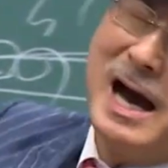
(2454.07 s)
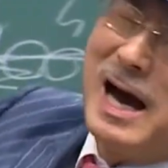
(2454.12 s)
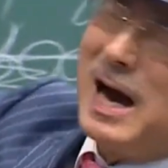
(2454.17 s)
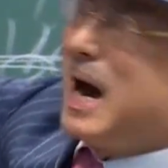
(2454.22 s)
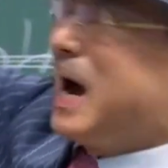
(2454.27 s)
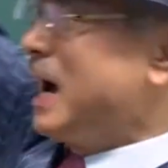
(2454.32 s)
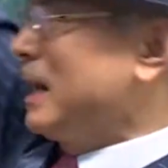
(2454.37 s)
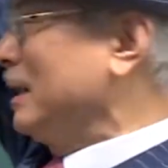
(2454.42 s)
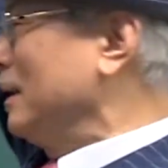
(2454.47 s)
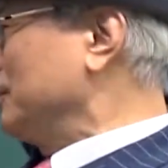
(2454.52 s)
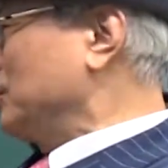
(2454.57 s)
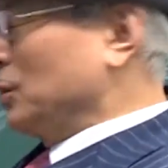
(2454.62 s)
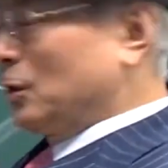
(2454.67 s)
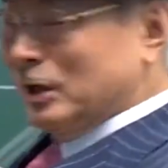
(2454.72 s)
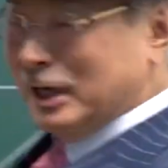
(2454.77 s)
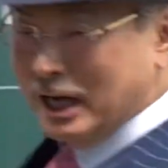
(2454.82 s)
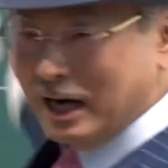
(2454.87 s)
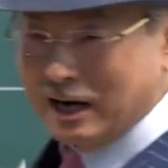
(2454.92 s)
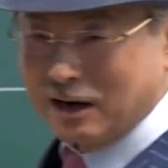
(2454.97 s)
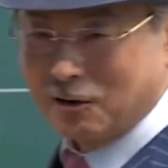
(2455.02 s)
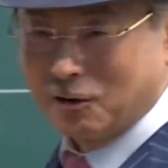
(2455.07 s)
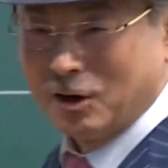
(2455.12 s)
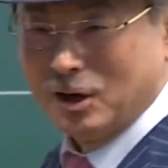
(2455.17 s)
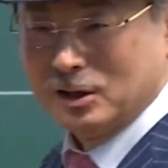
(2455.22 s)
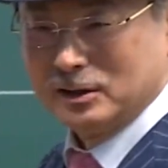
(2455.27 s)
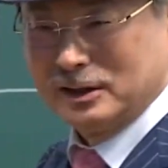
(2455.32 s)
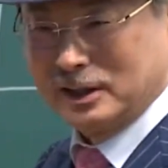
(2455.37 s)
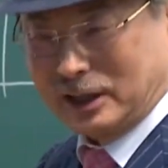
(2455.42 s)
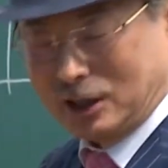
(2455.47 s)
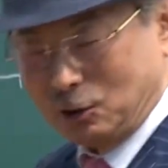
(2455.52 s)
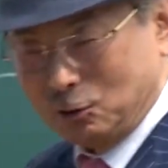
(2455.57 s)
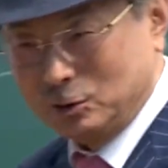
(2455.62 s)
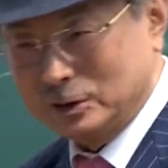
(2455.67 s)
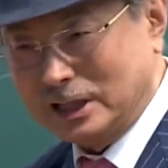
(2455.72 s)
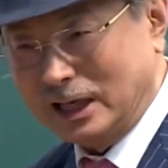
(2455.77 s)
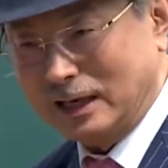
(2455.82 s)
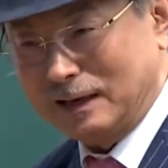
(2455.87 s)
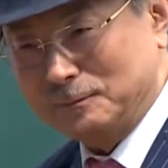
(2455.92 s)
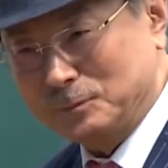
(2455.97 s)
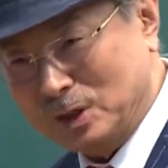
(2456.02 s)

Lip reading: where those who join first can make as much